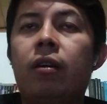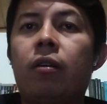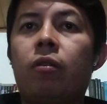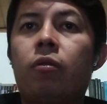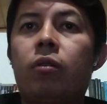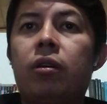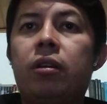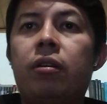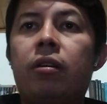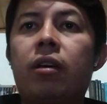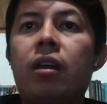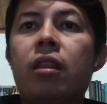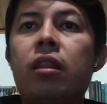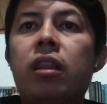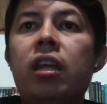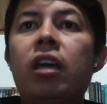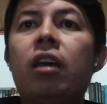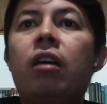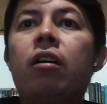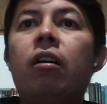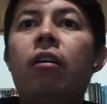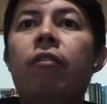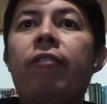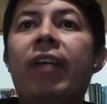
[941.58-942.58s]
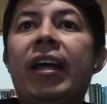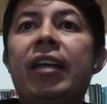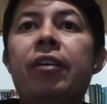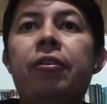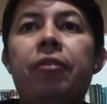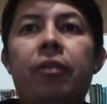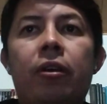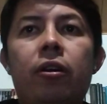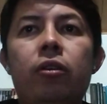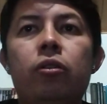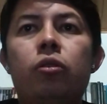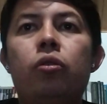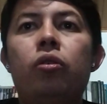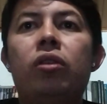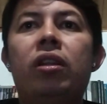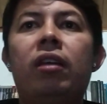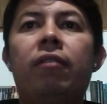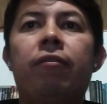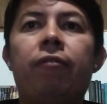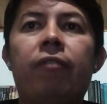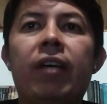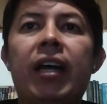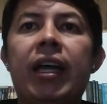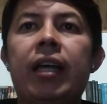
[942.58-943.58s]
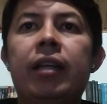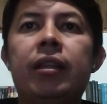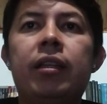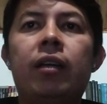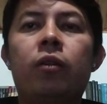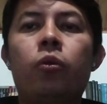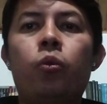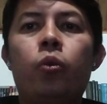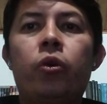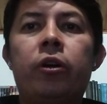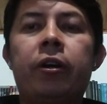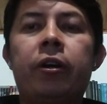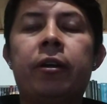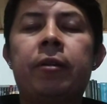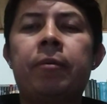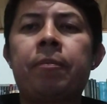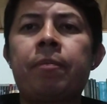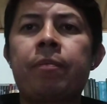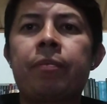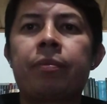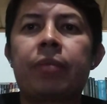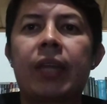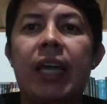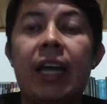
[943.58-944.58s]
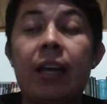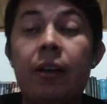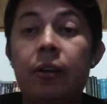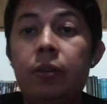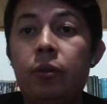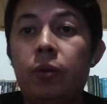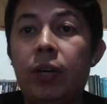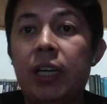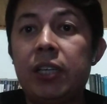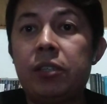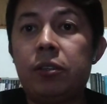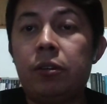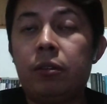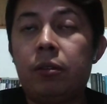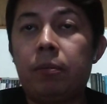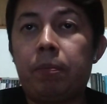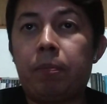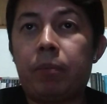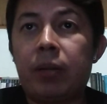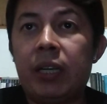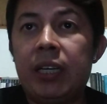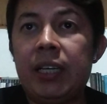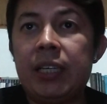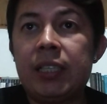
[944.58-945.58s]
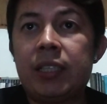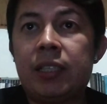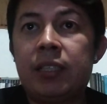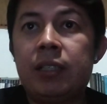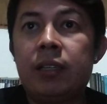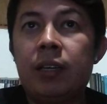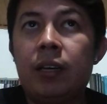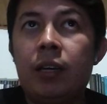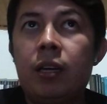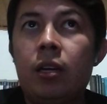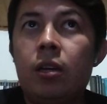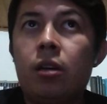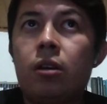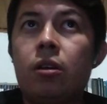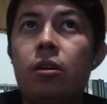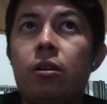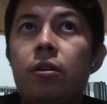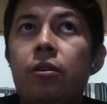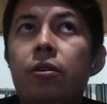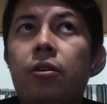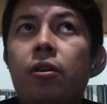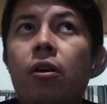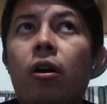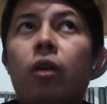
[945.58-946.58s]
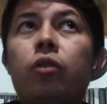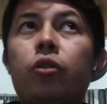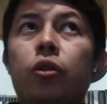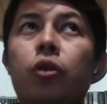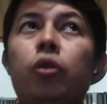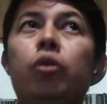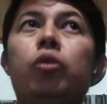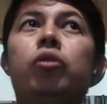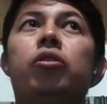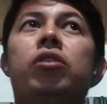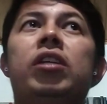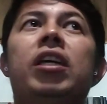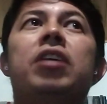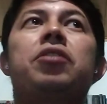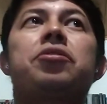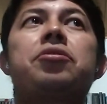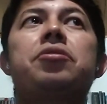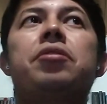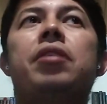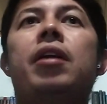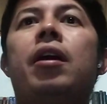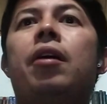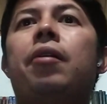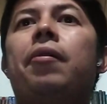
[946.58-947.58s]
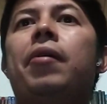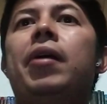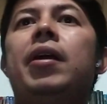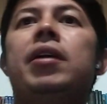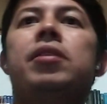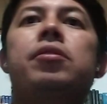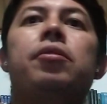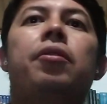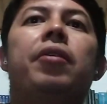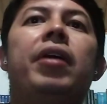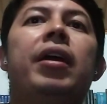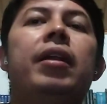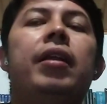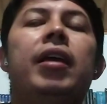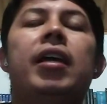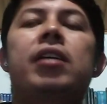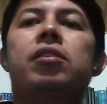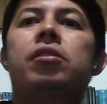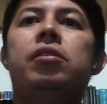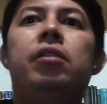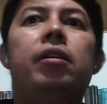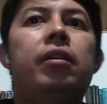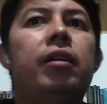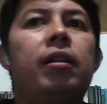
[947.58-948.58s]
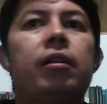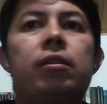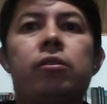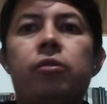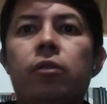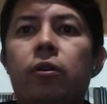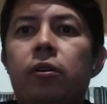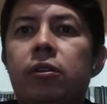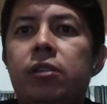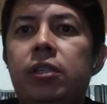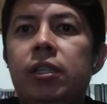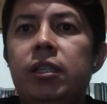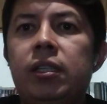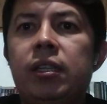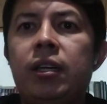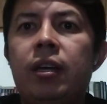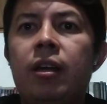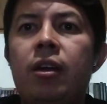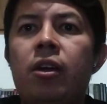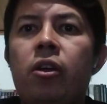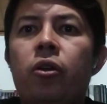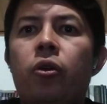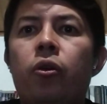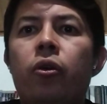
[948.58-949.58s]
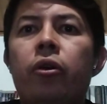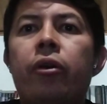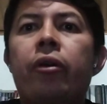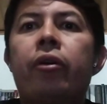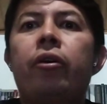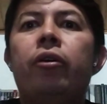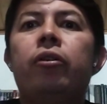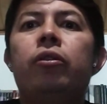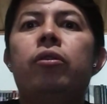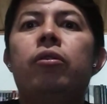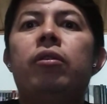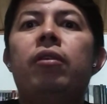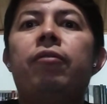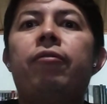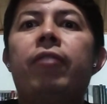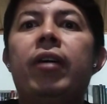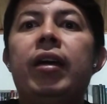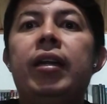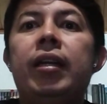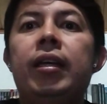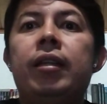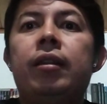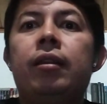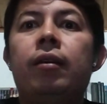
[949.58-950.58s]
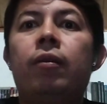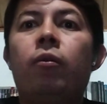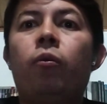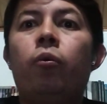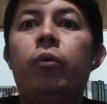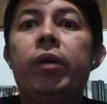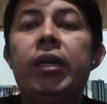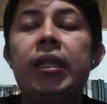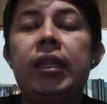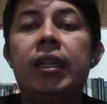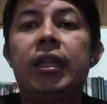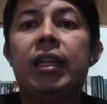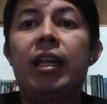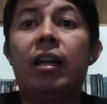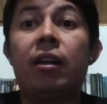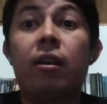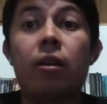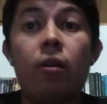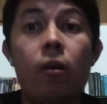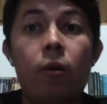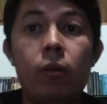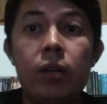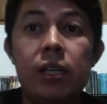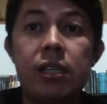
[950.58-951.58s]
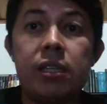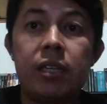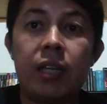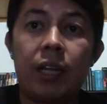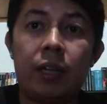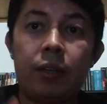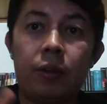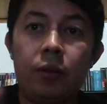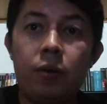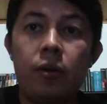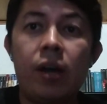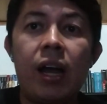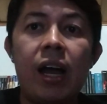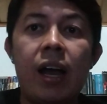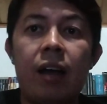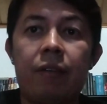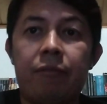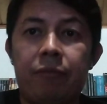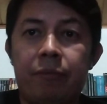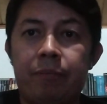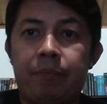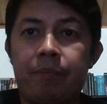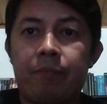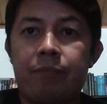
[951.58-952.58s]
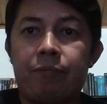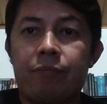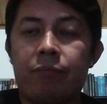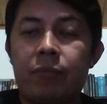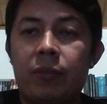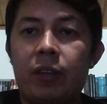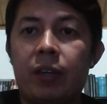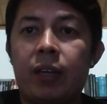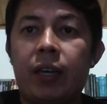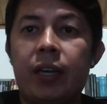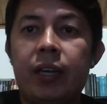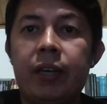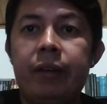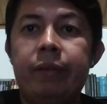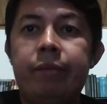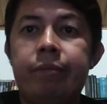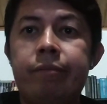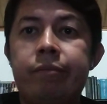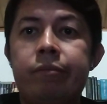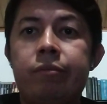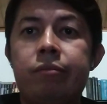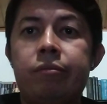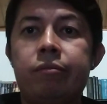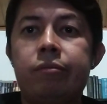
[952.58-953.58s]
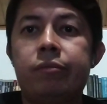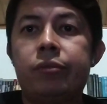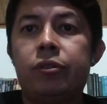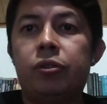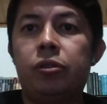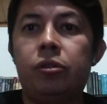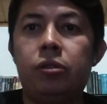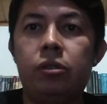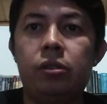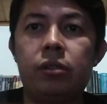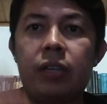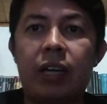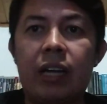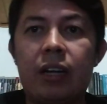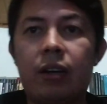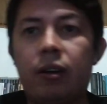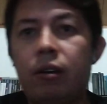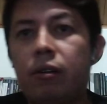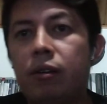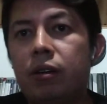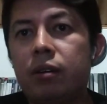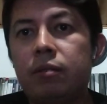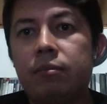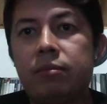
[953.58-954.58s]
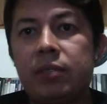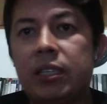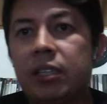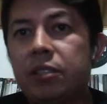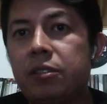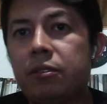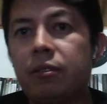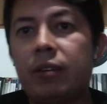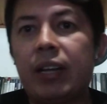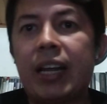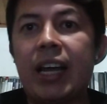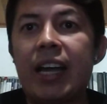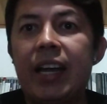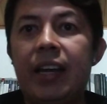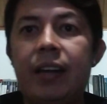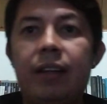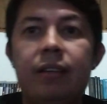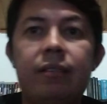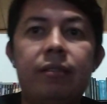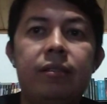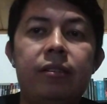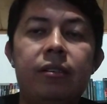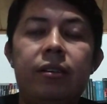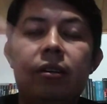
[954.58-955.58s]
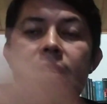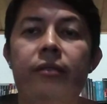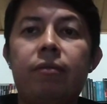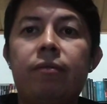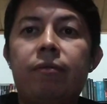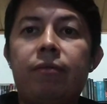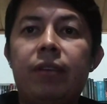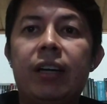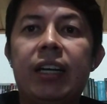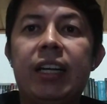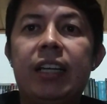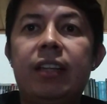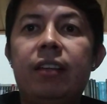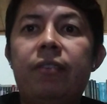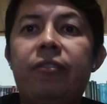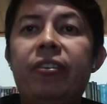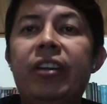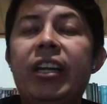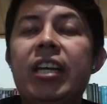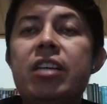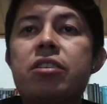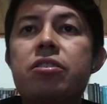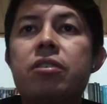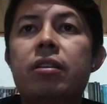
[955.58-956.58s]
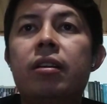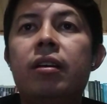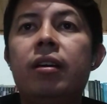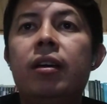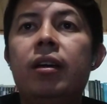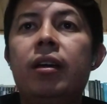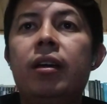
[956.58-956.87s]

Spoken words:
what you can think of, and you're going to define that word. I'm going to ask you to please not use dictionaries or any external sources. You are going to define it with the knowledge that you have. Okay? Sure, you can go and search online and find a definition.